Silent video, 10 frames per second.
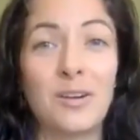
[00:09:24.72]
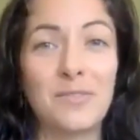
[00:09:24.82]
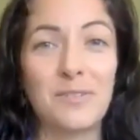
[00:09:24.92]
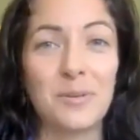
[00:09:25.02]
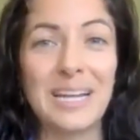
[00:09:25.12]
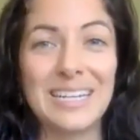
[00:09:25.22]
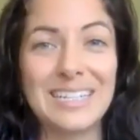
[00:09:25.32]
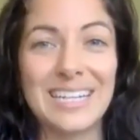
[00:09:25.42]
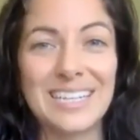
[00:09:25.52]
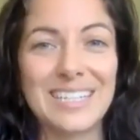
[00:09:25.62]
It's
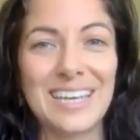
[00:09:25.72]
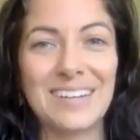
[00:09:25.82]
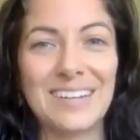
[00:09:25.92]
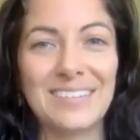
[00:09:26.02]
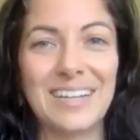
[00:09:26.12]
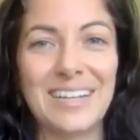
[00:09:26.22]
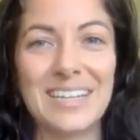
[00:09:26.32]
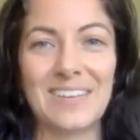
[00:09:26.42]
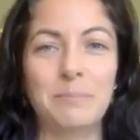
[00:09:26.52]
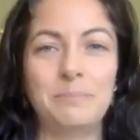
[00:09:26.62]
very hard for your body to
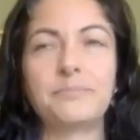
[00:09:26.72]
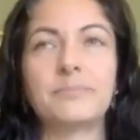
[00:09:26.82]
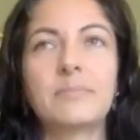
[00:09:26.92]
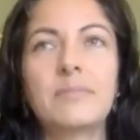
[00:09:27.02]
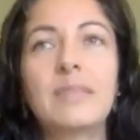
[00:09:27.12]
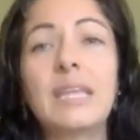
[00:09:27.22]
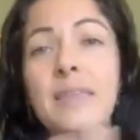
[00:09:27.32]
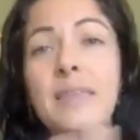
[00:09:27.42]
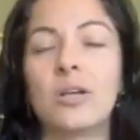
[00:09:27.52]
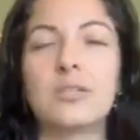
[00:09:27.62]
digest that rice, right?
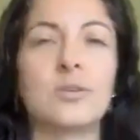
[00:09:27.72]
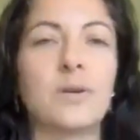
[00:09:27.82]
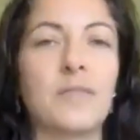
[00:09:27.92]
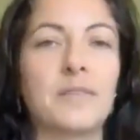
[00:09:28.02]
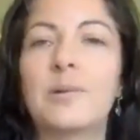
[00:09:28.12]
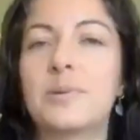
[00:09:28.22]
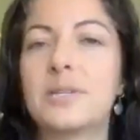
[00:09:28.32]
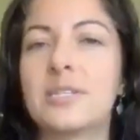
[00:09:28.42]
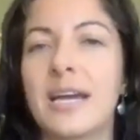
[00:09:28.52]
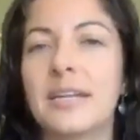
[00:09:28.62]
And then
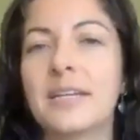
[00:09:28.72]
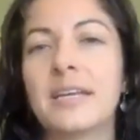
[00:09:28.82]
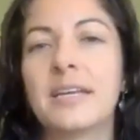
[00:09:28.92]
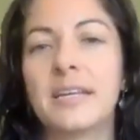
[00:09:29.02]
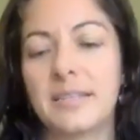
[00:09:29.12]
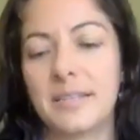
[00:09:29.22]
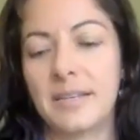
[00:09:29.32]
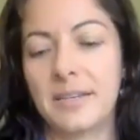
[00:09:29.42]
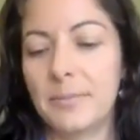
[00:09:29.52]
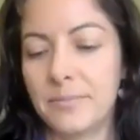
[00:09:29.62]
also on the lower side,
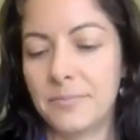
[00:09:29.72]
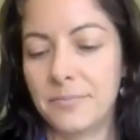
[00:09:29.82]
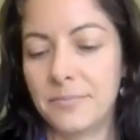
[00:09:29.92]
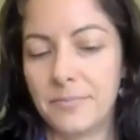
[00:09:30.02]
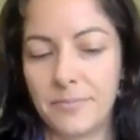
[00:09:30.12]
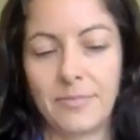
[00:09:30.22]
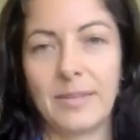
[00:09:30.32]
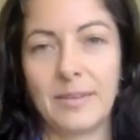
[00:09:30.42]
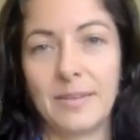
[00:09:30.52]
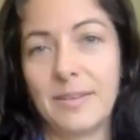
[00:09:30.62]

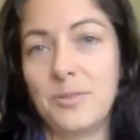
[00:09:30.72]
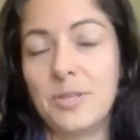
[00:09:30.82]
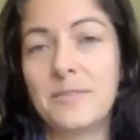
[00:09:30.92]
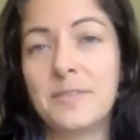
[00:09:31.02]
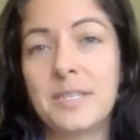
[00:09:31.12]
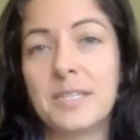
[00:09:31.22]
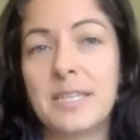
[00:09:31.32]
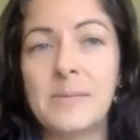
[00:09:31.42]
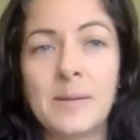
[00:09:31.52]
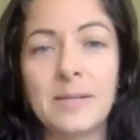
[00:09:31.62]
if you give in
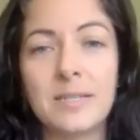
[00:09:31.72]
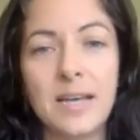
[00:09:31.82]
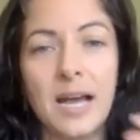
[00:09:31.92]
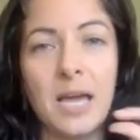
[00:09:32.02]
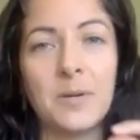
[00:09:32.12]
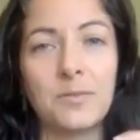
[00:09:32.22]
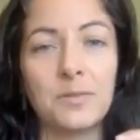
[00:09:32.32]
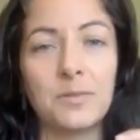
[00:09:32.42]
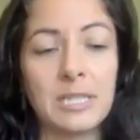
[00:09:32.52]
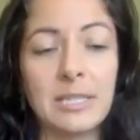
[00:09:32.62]
the same amount of time on a
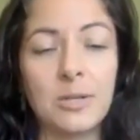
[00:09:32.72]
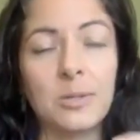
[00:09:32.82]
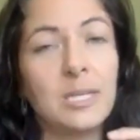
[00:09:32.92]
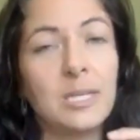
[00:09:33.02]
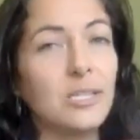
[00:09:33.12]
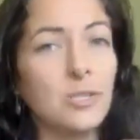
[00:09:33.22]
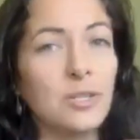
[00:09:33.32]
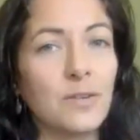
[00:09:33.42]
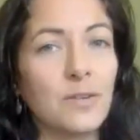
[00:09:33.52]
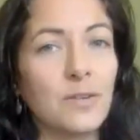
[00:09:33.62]
really low heat, you never